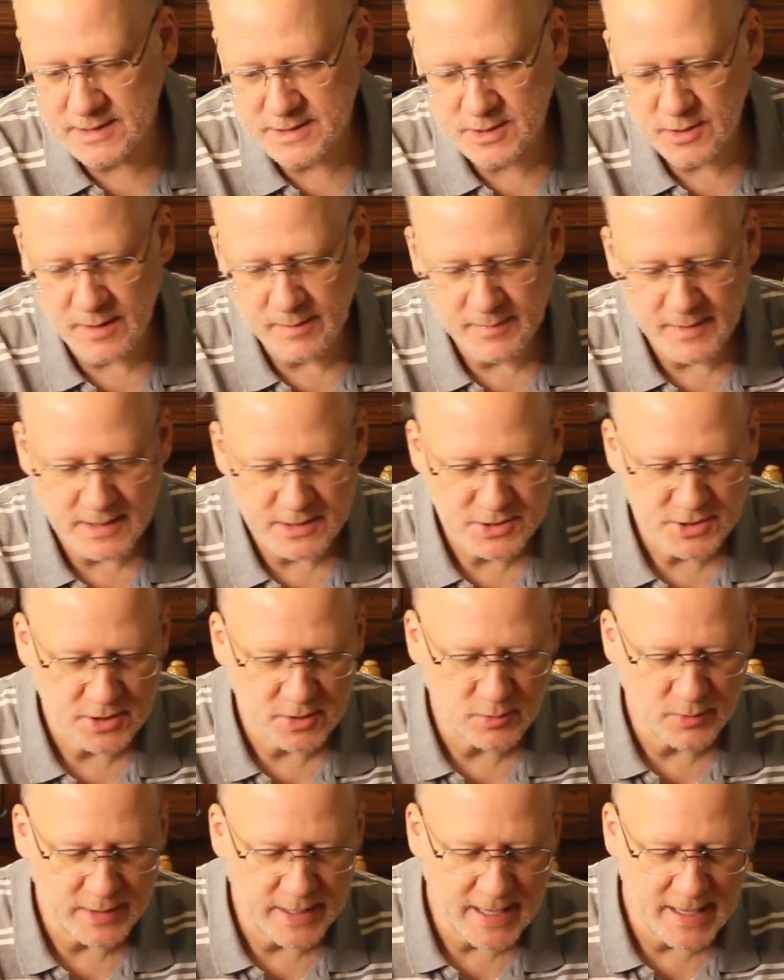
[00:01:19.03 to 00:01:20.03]
so I'm not sure
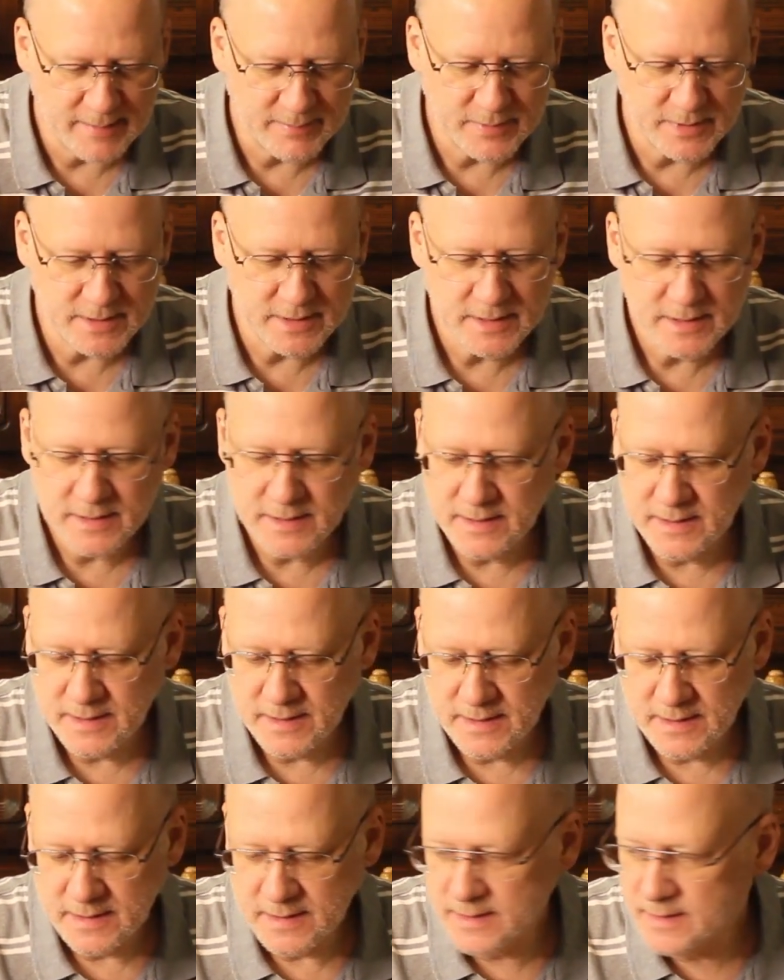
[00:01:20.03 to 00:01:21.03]
what happened.
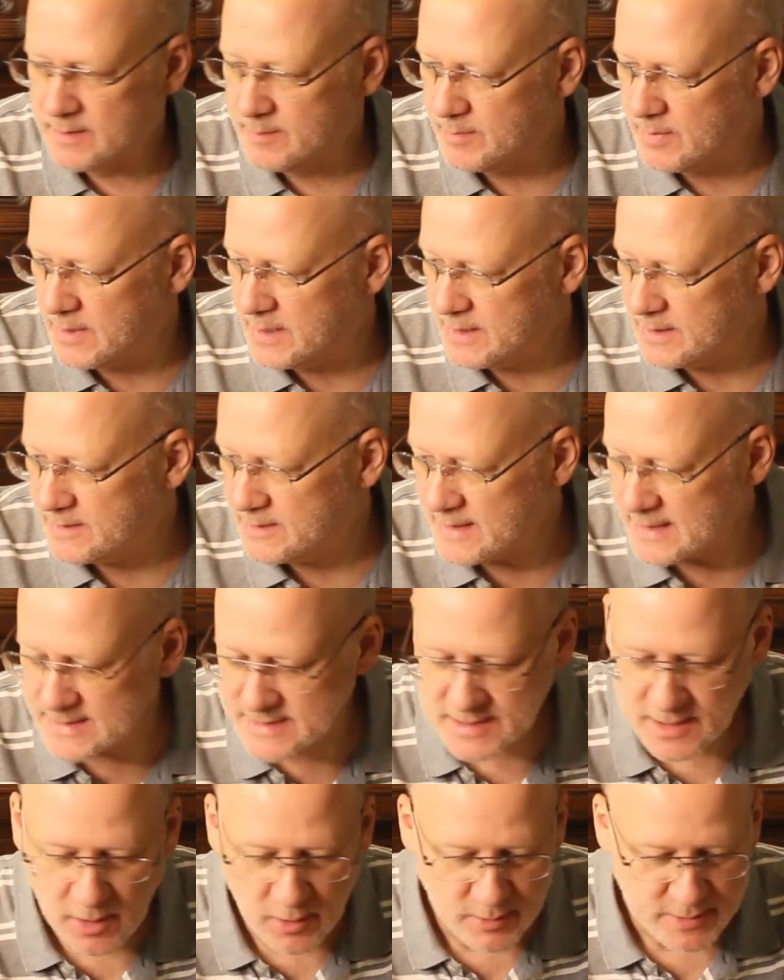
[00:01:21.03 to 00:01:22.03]
But
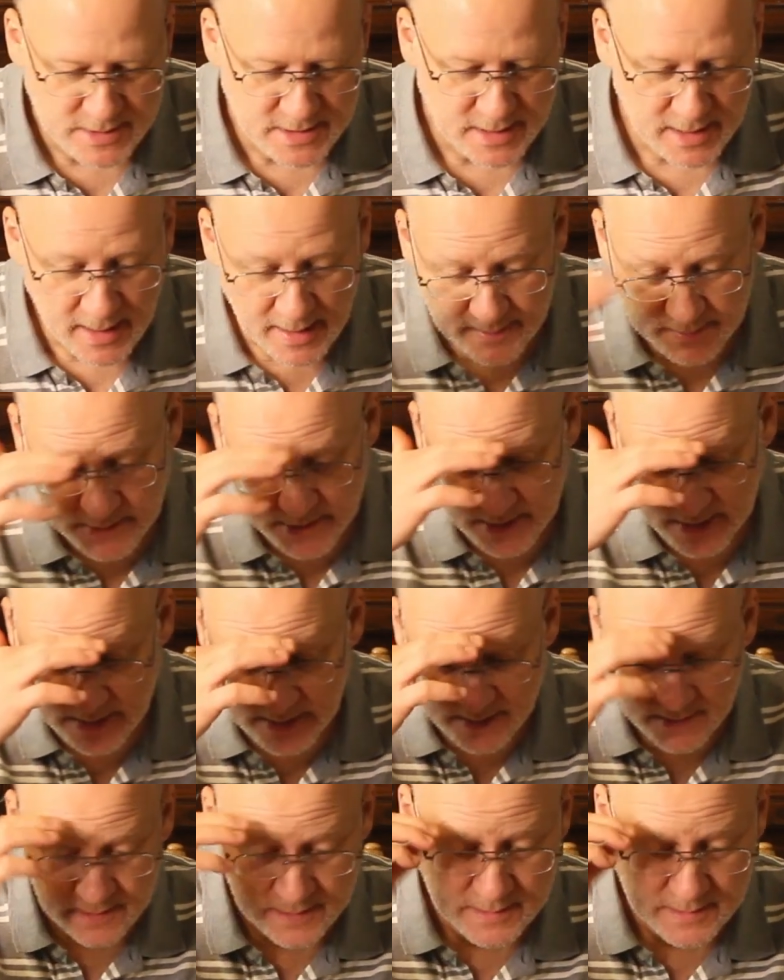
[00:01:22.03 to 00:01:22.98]
that's always an option.